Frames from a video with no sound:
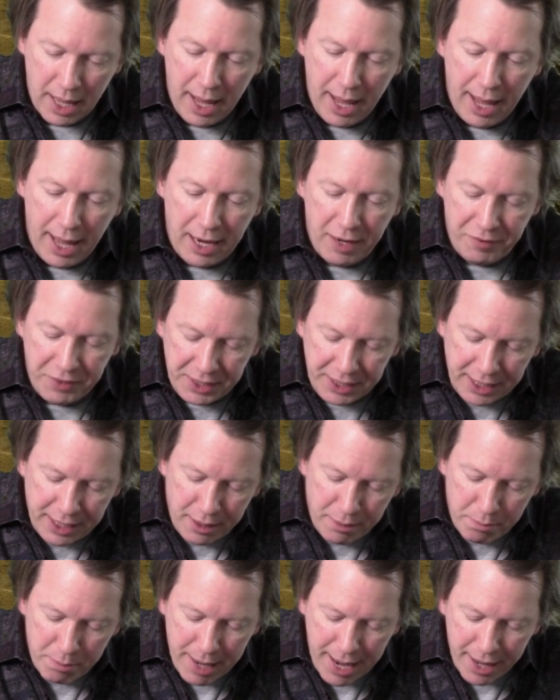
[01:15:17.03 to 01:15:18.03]
and if it
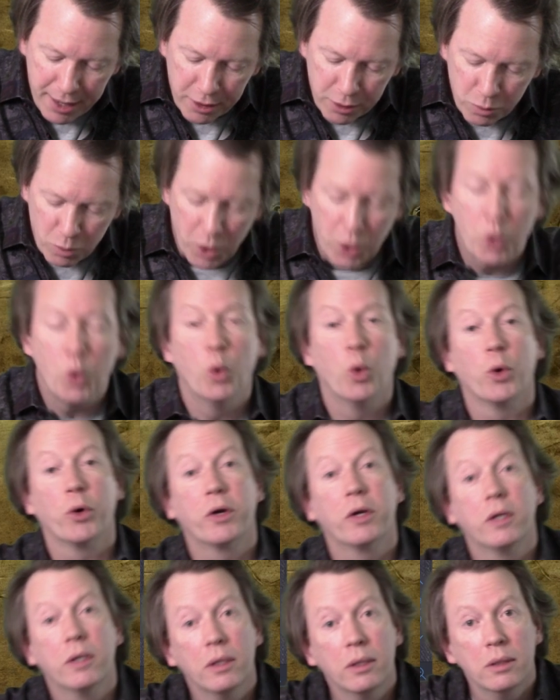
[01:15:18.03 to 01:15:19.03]
didn't matter what
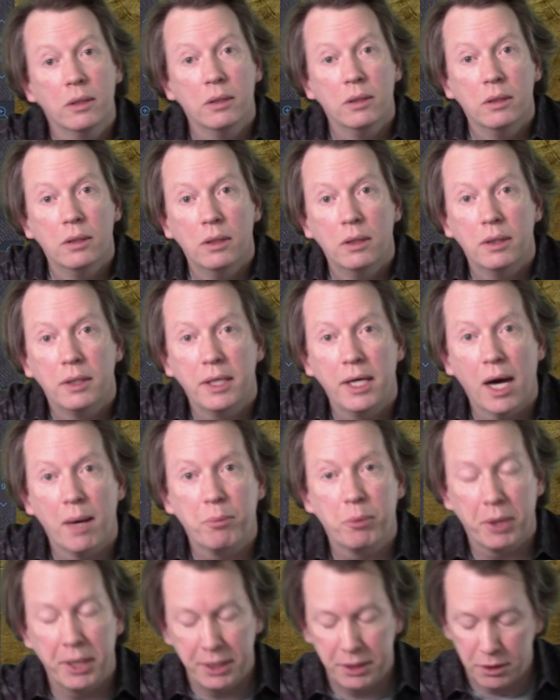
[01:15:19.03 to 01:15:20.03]
order the
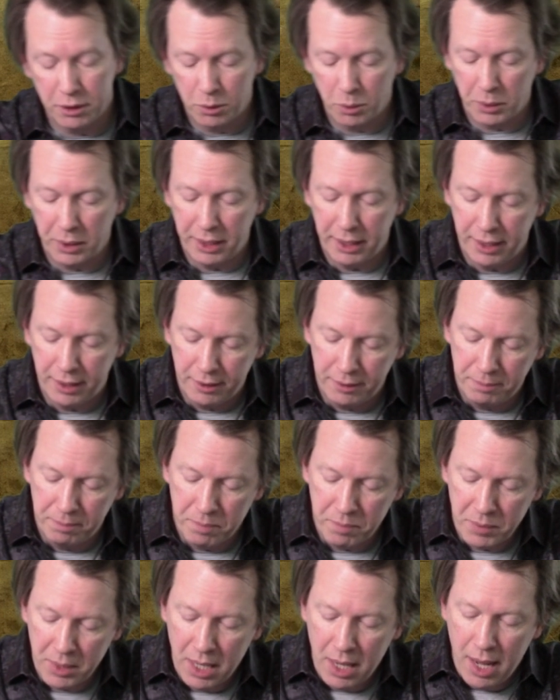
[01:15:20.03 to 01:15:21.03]
operations were in,
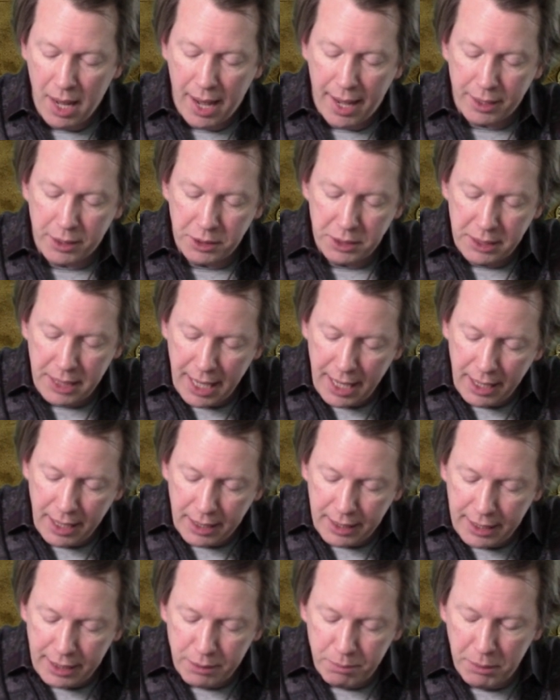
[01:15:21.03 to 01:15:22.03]
I could
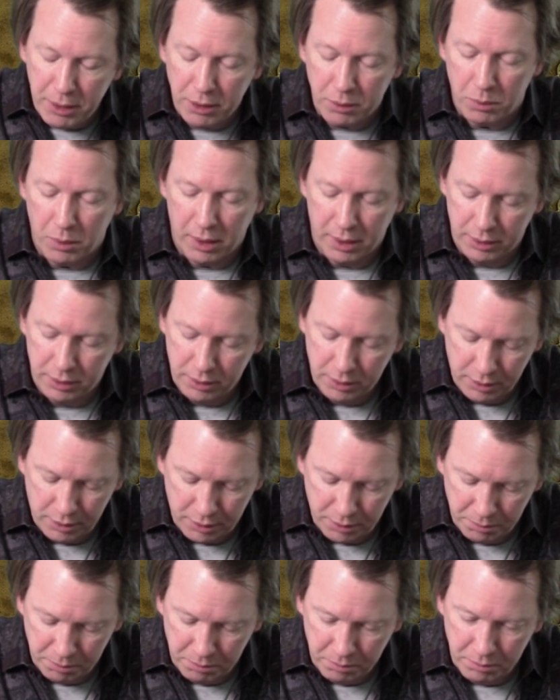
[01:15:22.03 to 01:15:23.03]
take these middle
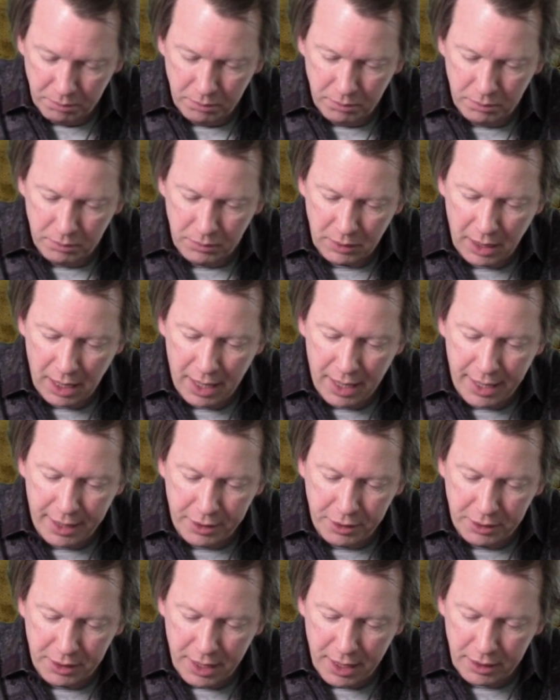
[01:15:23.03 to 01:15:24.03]
ones and I
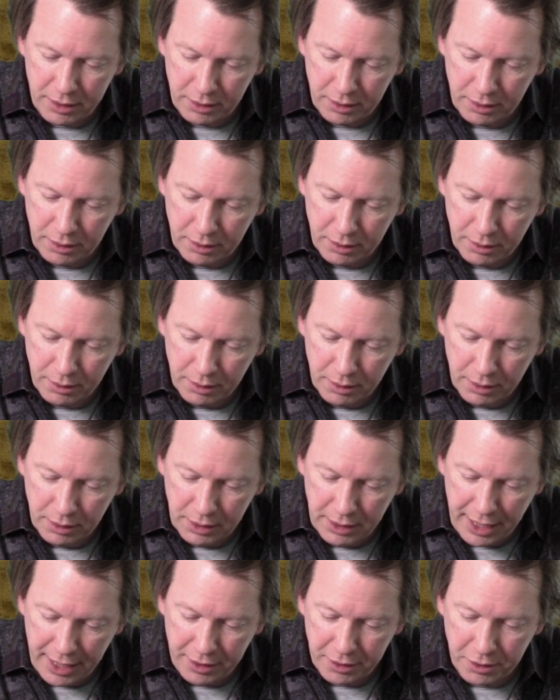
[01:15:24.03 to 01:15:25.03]
could just
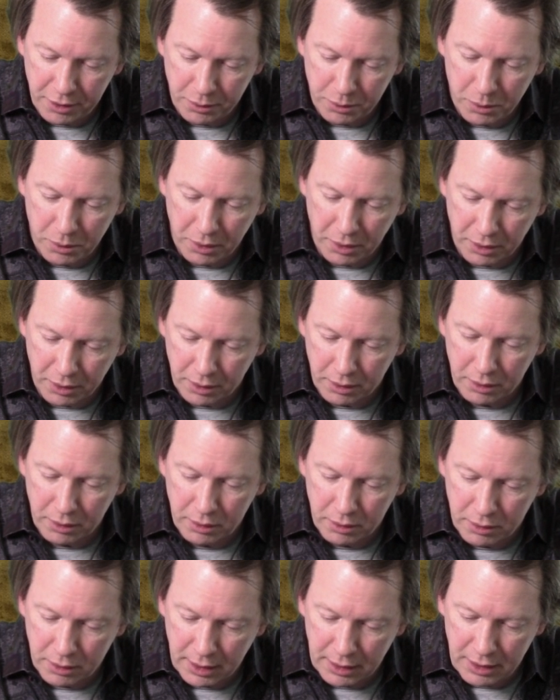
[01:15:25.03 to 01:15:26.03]
change their order.
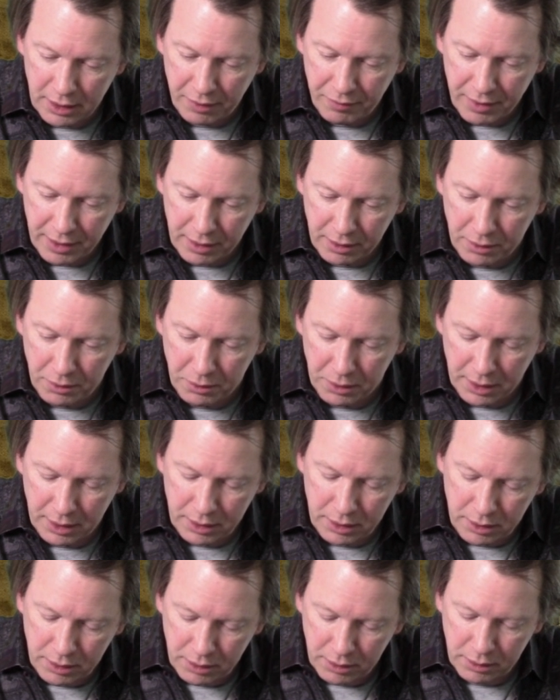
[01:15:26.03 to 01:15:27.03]
So let's see if I can do
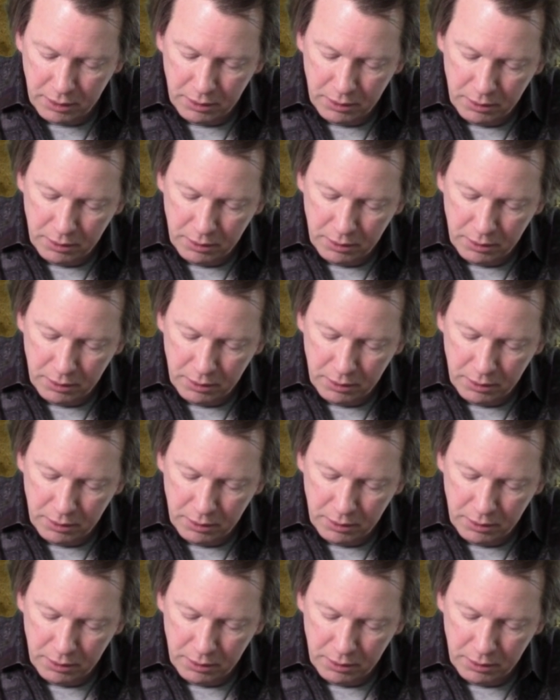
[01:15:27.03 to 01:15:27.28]
this.